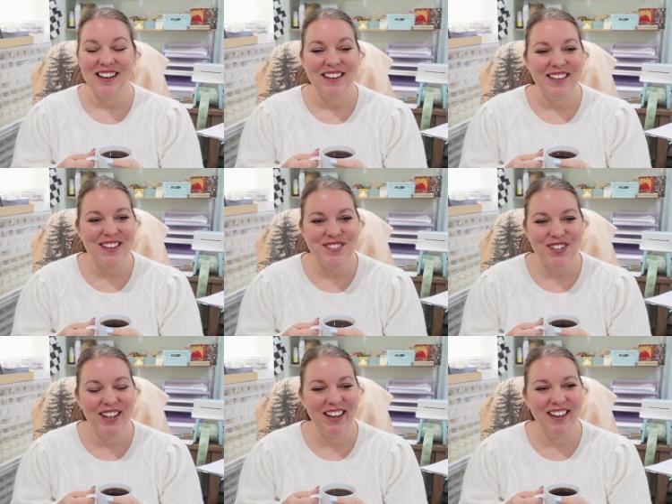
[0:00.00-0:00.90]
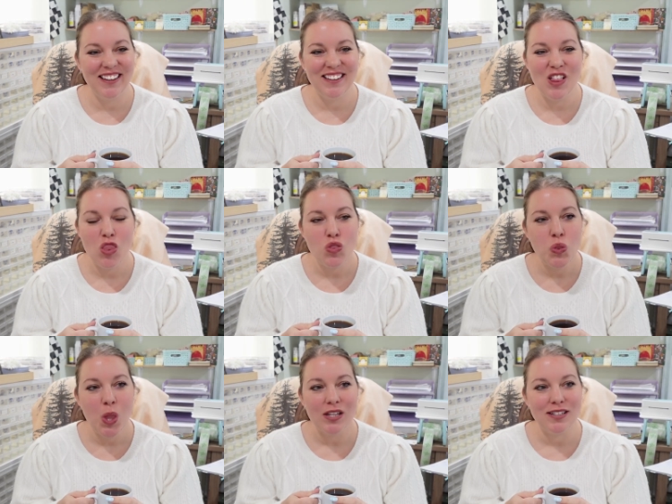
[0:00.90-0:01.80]
yesterday
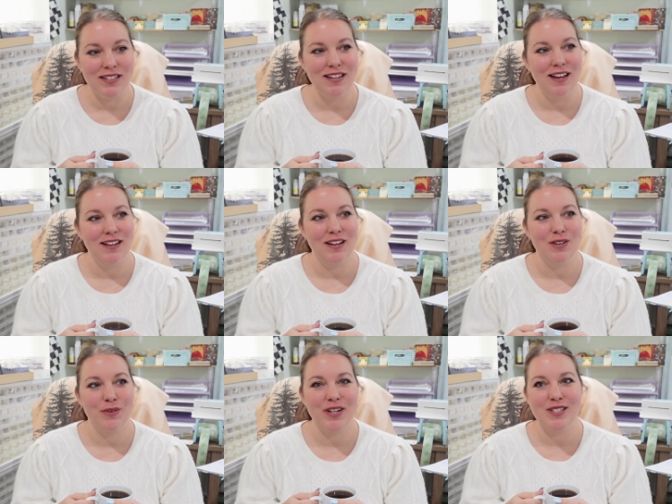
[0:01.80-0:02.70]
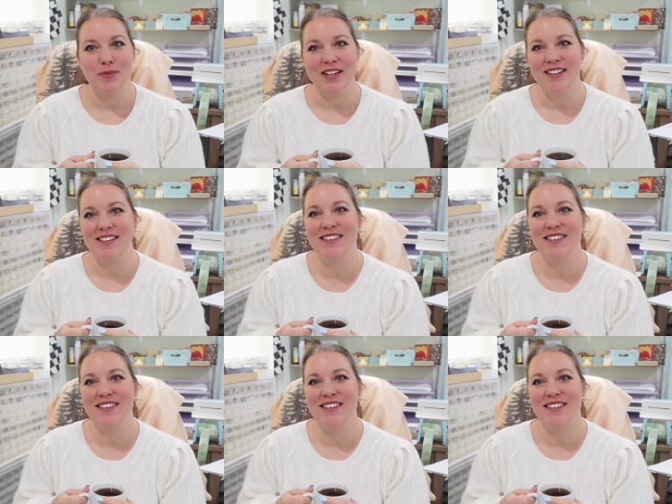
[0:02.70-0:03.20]
did not go quite as planned.